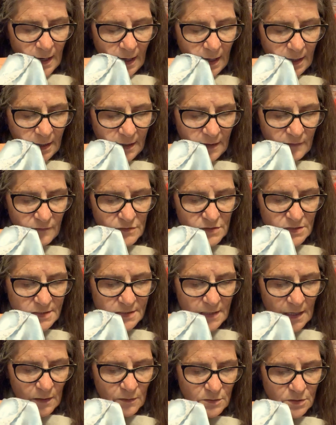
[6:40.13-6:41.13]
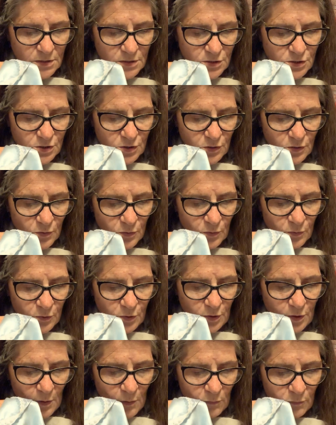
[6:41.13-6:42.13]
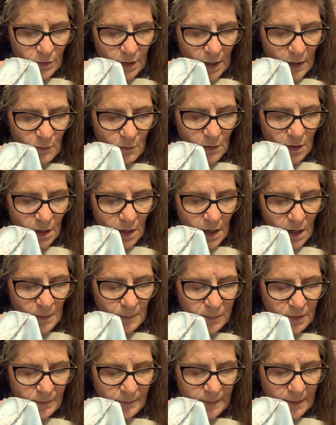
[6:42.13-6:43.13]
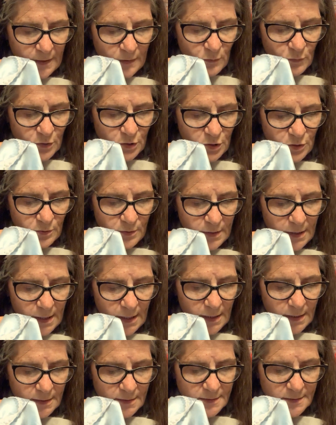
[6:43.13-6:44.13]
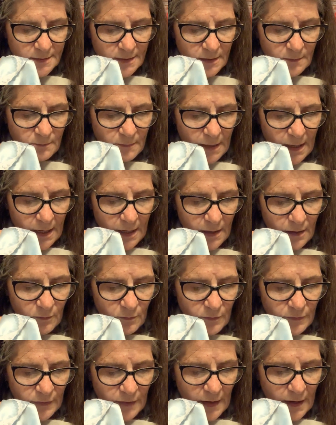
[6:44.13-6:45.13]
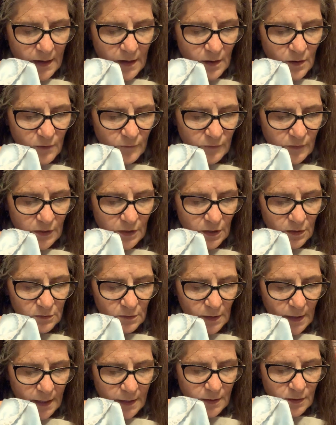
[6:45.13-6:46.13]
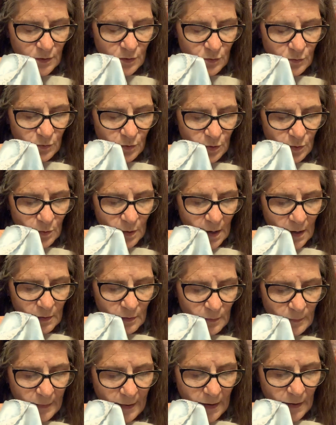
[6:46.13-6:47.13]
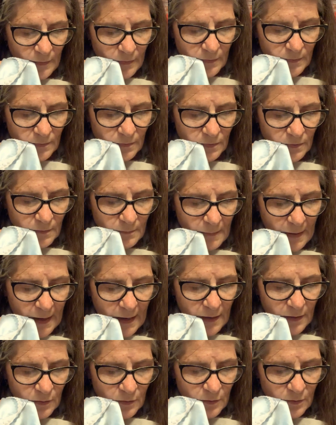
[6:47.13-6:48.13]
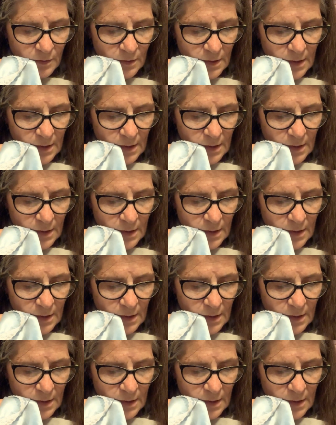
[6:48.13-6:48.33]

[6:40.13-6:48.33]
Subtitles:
I never saw such a girl. You don't know a compliment when you get it, said Meg, with the air of a young lady who knew all about the matter.